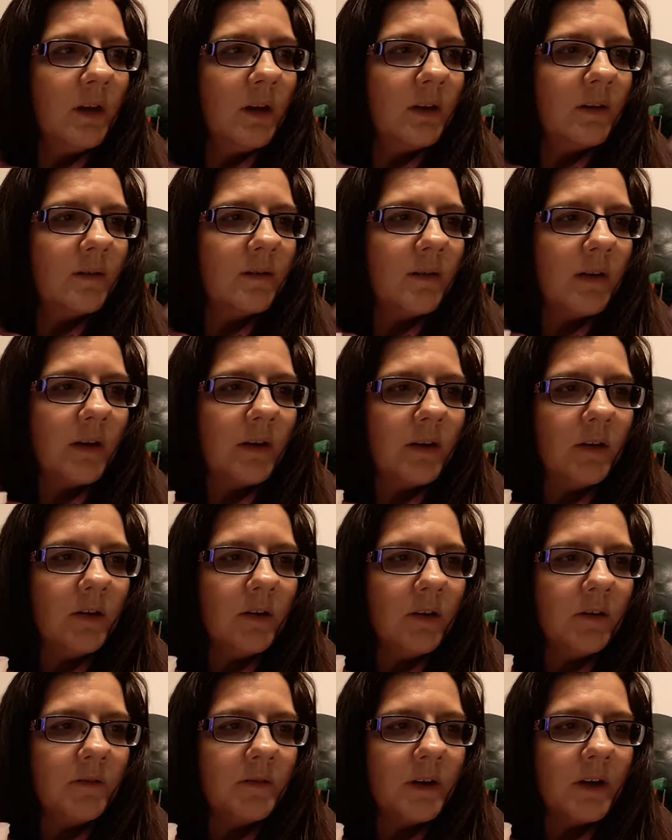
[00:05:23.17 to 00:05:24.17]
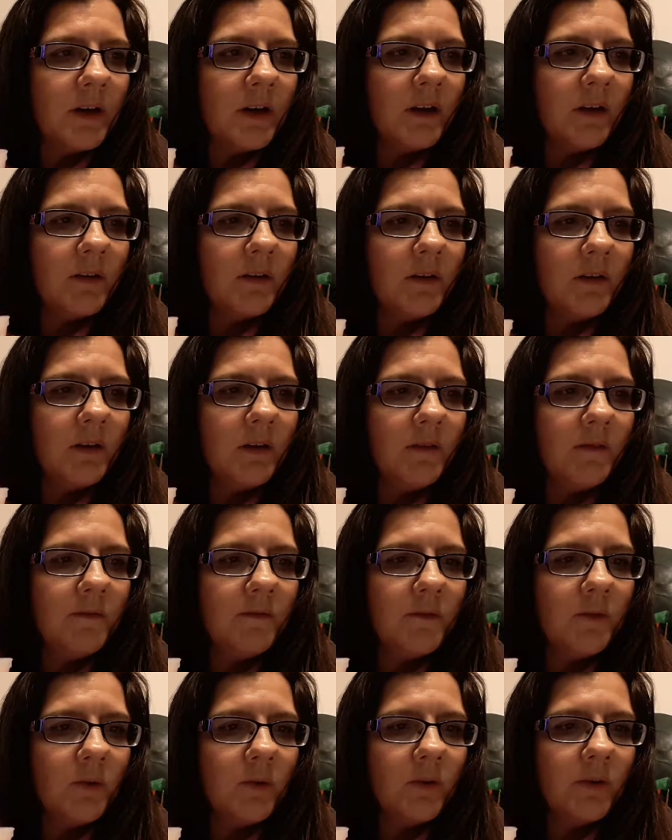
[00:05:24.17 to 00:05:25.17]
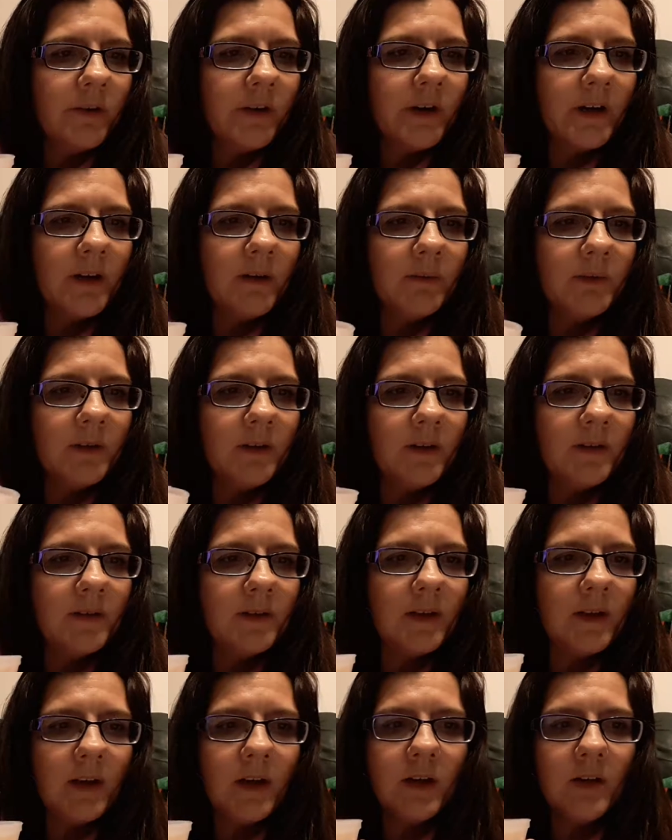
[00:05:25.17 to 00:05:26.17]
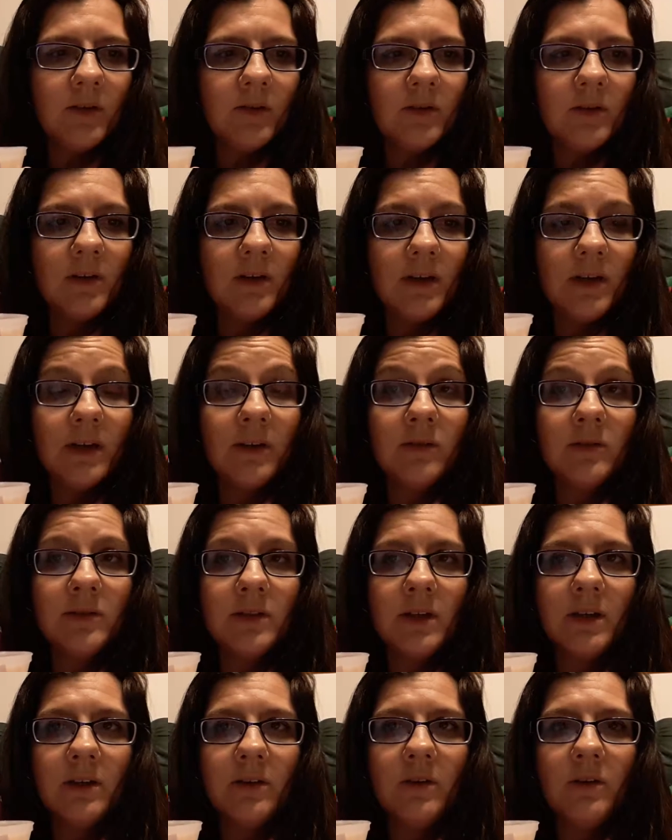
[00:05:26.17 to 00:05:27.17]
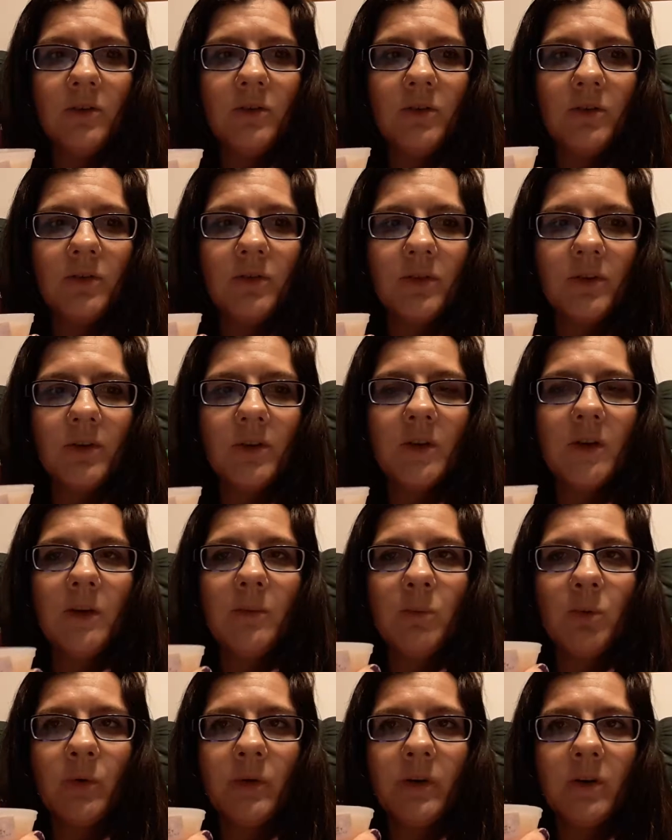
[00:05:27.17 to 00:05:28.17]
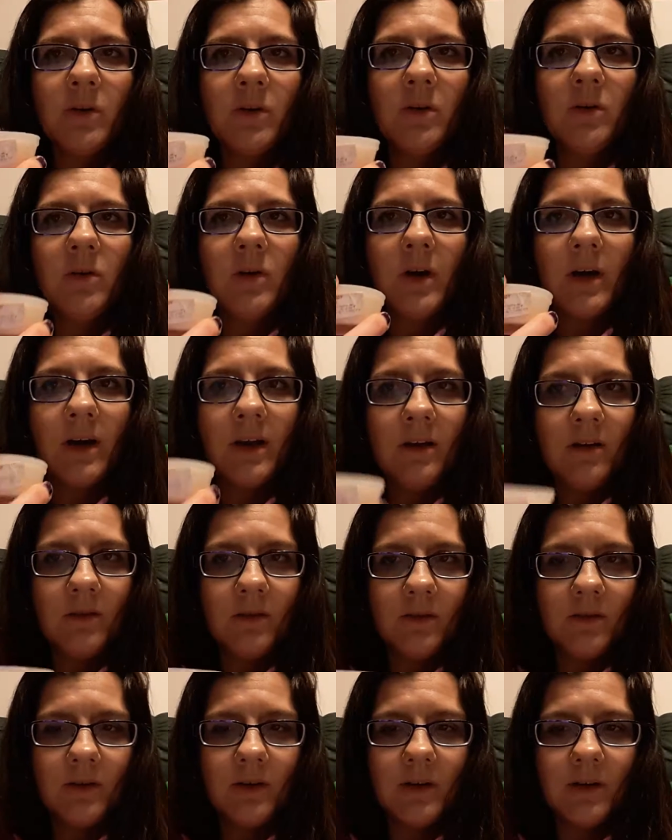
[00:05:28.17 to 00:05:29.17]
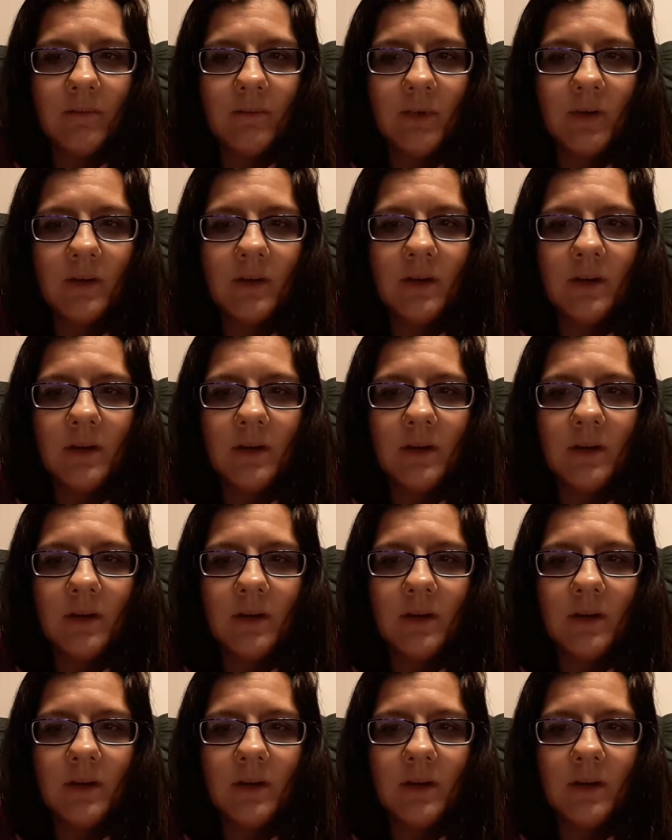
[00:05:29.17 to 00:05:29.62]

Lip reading: Started off at 34 grams and is now down to 30.08 grams.